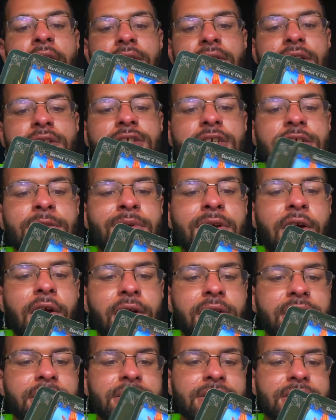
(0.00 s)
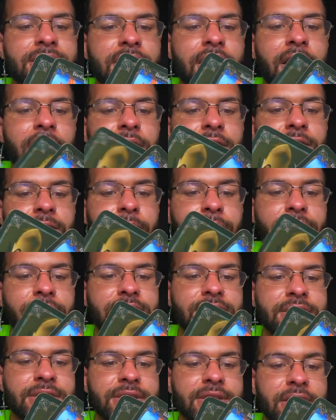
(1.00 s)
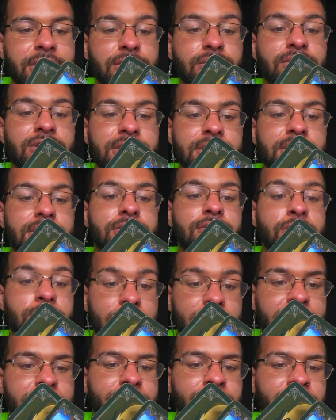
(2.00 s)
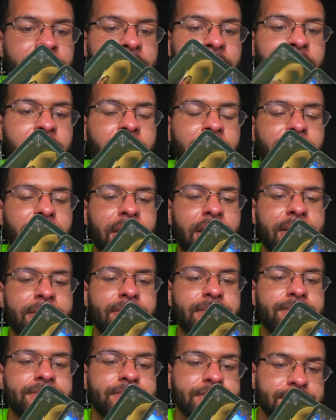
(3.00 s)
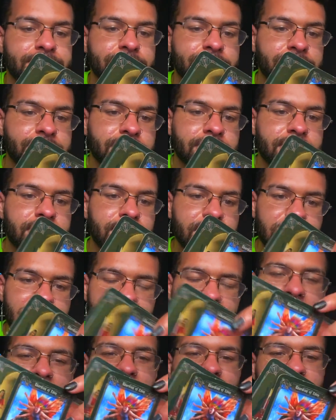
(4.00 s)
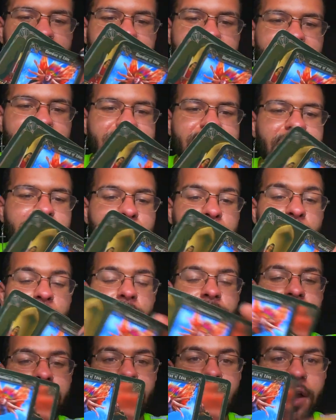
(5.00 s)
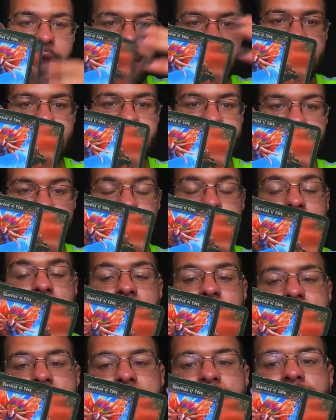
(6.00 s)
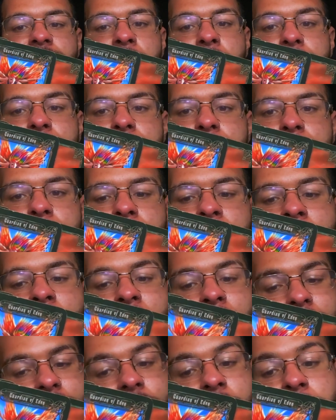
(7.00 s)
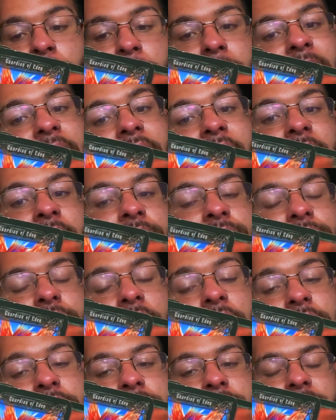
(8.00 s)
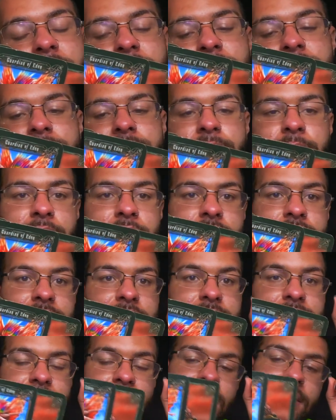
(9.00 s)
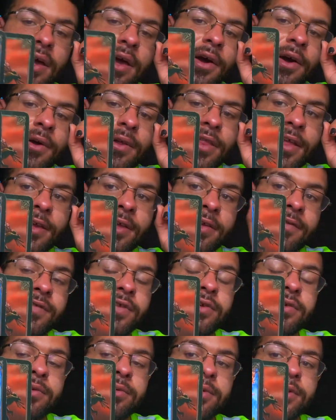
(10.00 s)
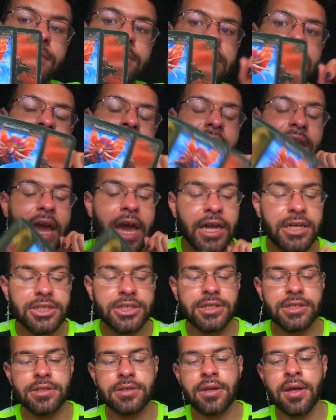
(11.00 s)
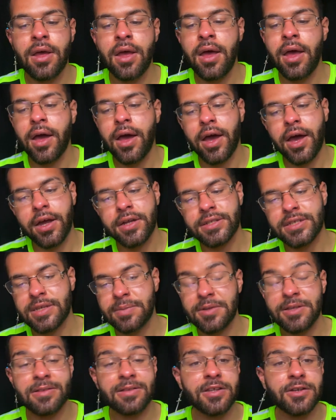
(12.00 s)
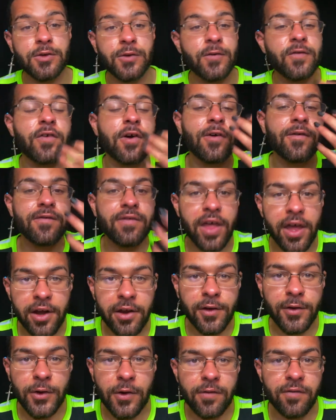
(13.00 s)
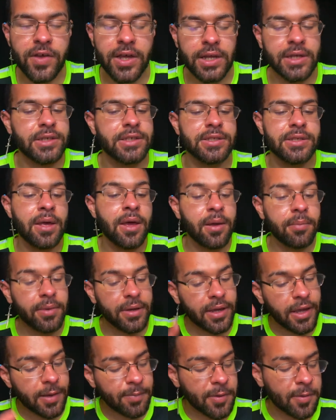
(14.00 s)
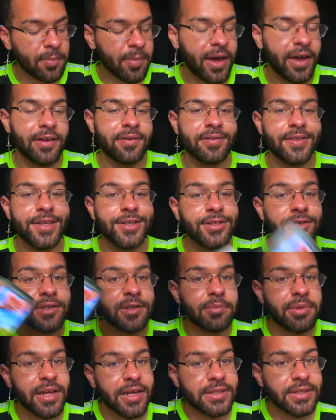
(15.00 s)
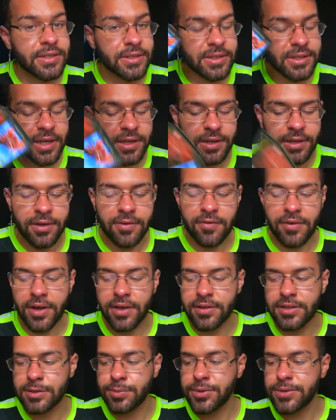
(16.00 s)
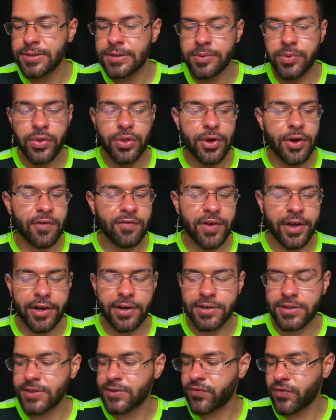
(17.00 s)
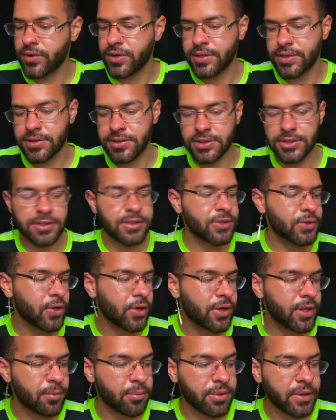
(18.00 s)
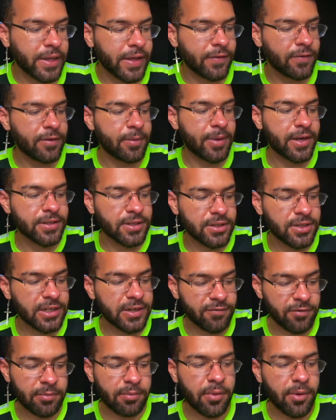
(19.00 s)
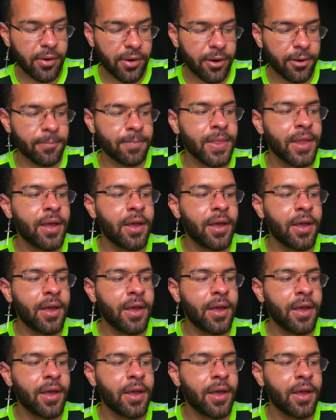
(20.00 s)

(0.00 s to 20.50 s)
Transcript: The Judgment card is the card of where it's just like you just do it, right? I feel like that's how you overcome that blockage for you. Now, you may have thoughts, Cancer, where it's just like, oh, like if you were to take action, on something, then you would fall flat on your face. But keep in mind, these are the blessings, honey, right? Let's pull some clarifiers for this just so you can believe the message even more.